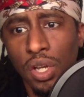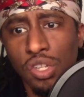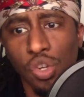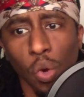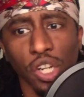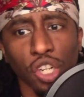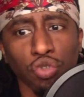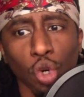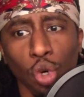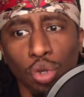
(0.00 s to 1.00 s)
So what are the
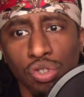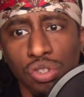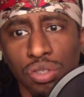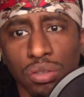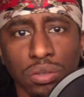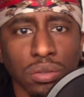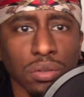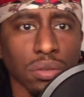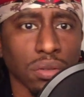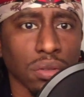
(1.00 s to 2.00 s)
rules?
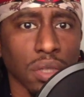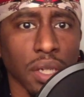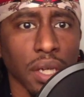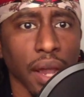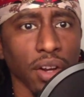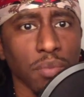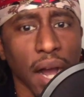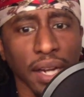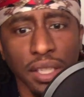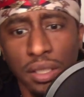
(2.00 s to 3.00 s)

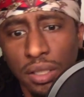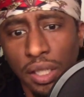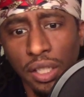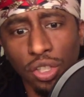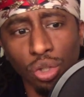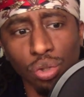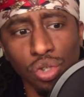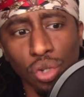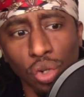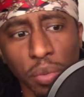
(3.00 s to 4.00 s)
Everybody in the in the
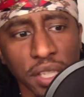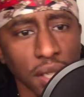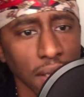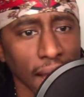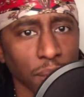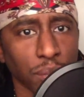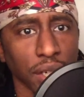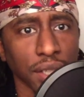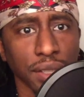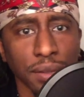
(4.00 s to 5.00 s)
YouTube, hit the like
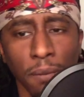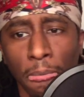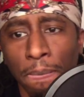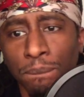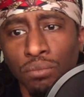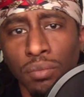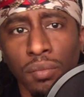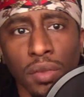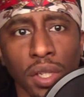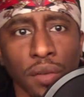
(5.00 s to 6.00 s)
button.
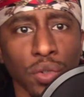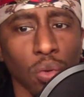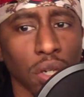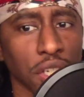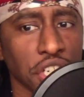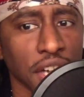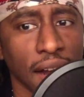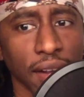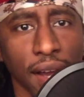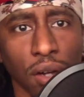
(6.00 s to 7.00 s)
If you want to
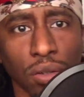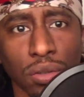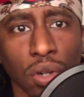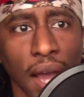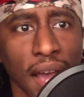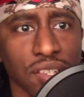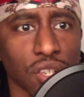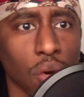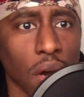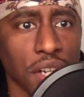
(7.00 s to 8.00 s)
shout out or ask
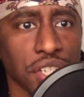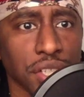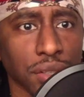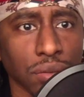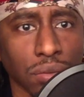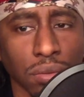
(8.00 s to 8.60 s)
a question,